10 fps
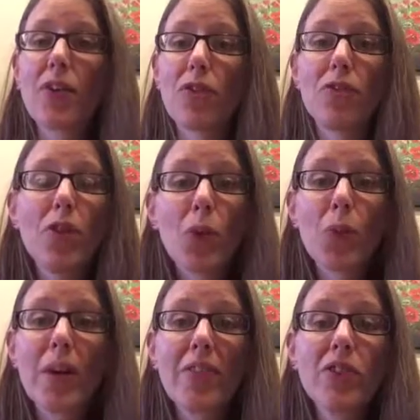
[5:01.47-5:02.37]
or your
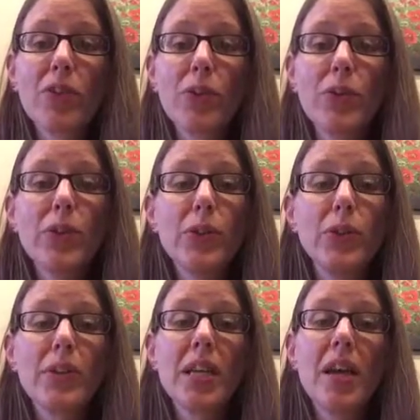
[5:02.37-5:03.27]
phone, whatever you
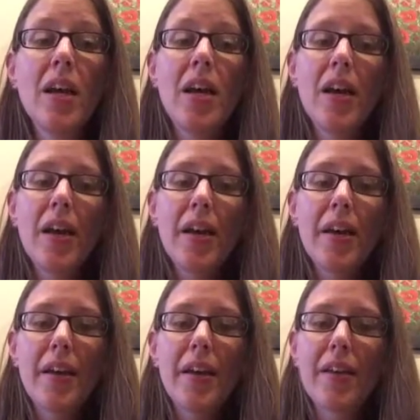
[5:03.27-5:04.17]
use.
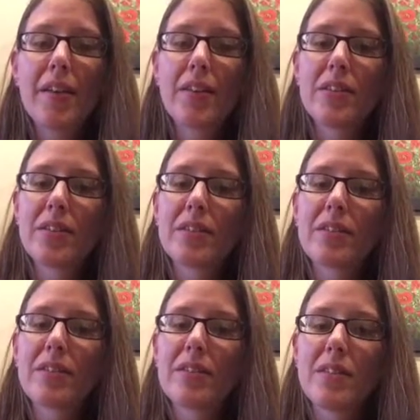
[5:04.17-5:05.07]
and
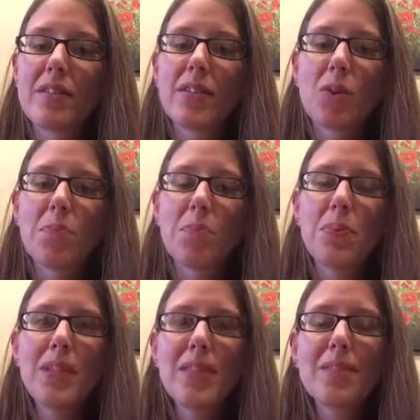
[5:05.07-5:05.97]

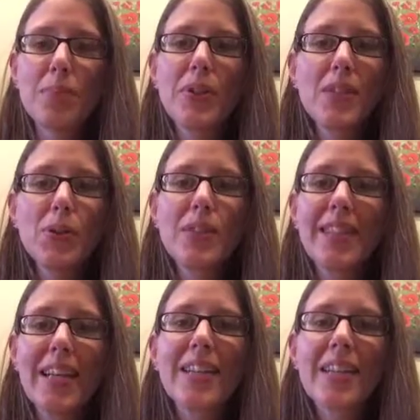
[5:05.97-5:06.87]
put those
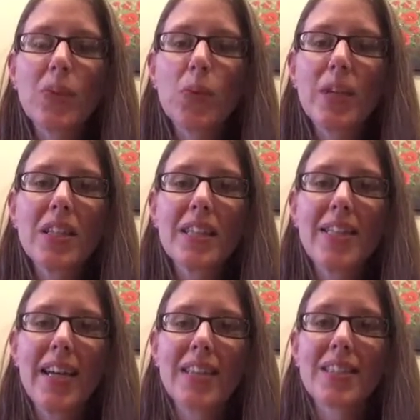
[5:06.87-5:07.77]
daily and weekly
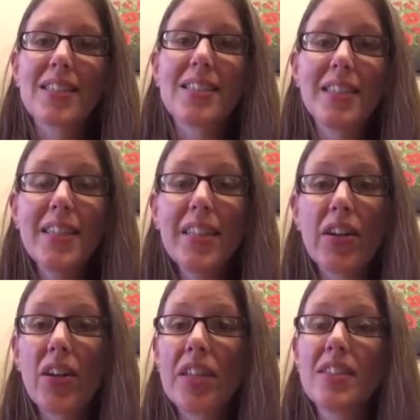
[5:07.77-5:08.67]
tasks in
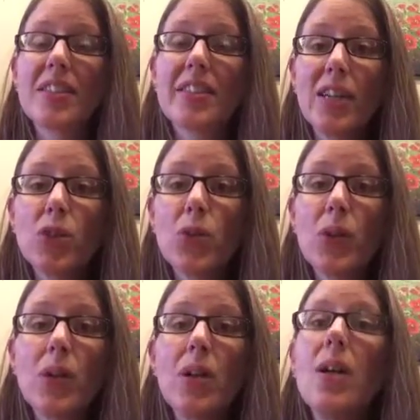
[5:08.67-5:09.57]
there and
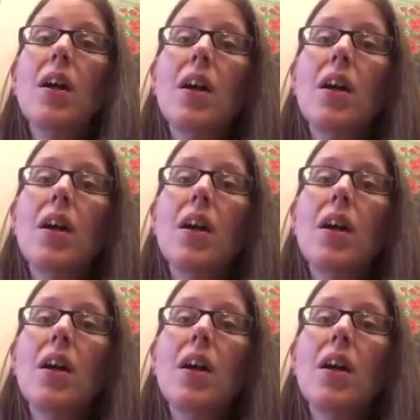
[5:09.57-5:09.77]
schedule